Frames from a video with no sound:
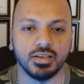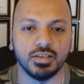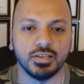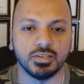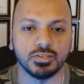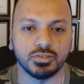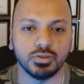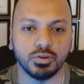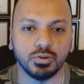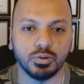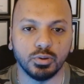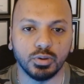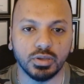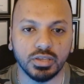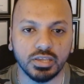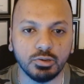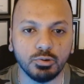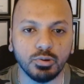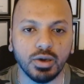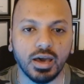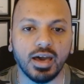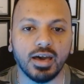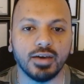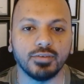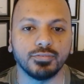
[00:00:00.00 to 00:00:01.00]
So you
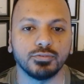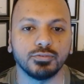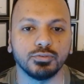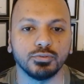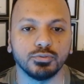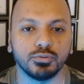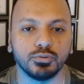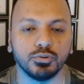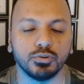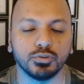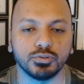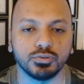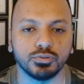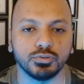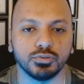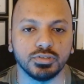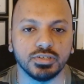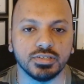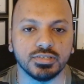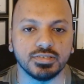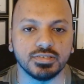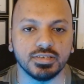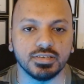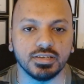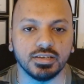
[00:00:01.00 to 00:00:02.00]
have to go through
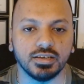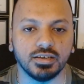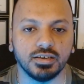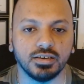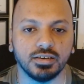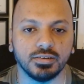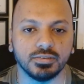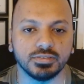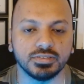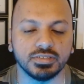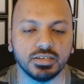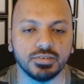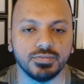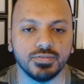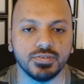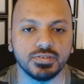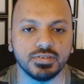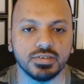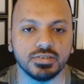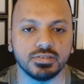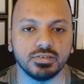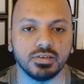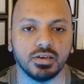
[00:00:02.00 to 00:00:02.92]
these services,